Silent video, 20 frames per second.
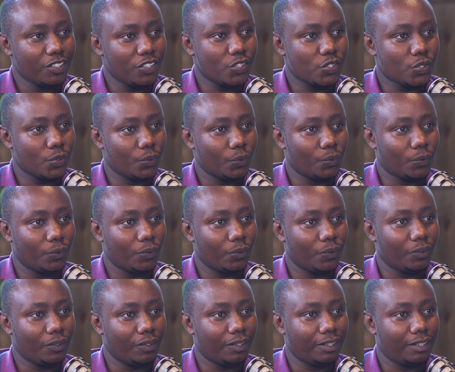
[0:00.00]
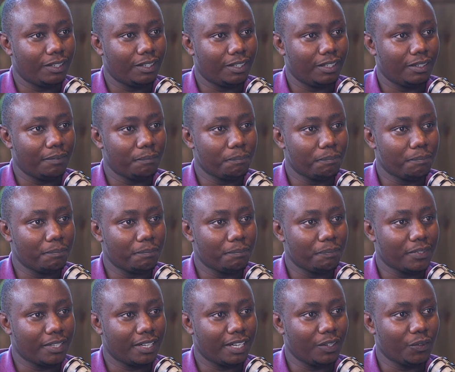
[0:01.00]
So
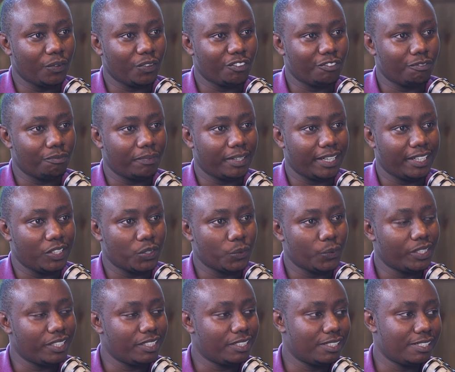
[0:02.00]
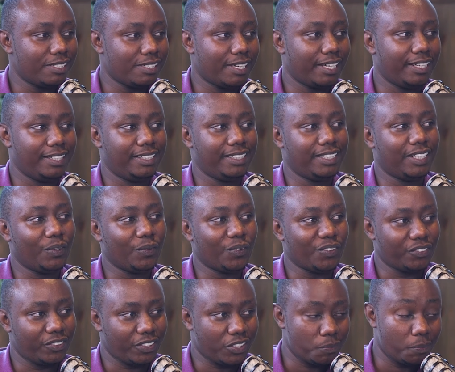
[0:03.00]
a lot of my 20s, I did a lot
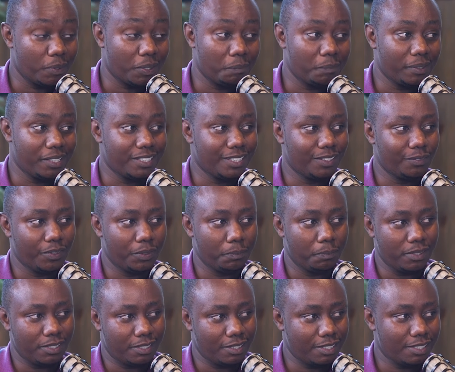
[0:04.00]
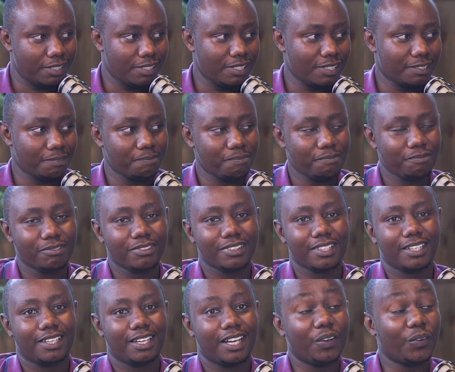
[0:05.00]
of experimenting with businesses,
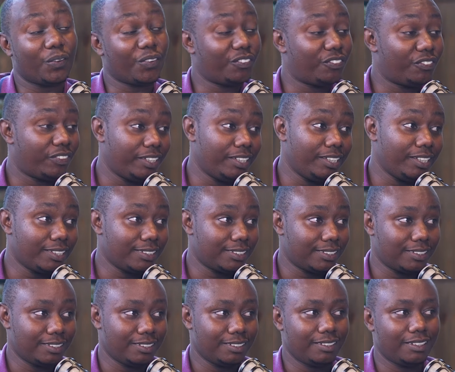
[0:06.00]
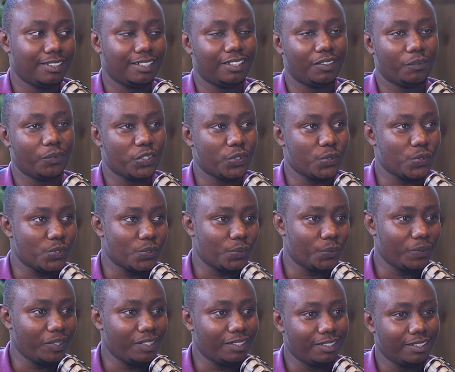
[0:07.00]
a lot of failures, which was
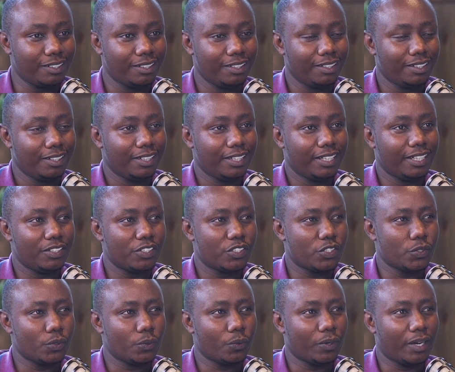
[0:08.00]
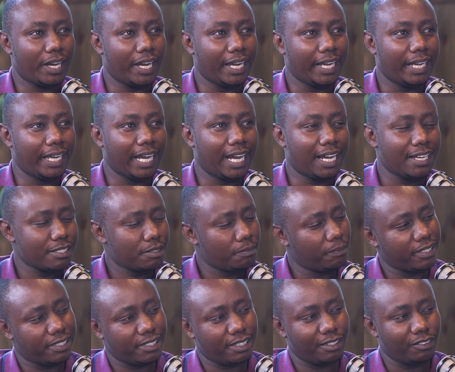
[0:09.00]
good. And so I asked
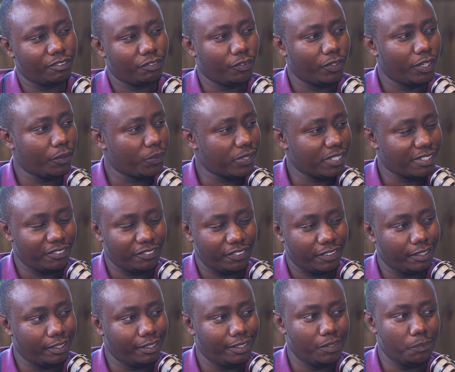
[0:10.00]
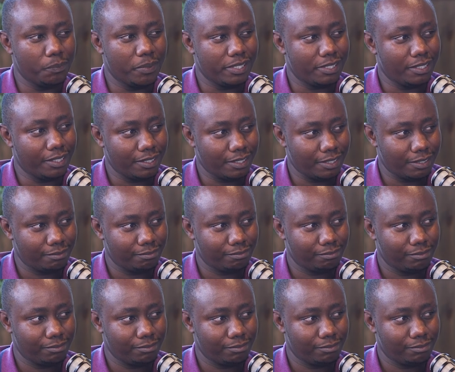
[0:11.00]
myself, why was I failing in business?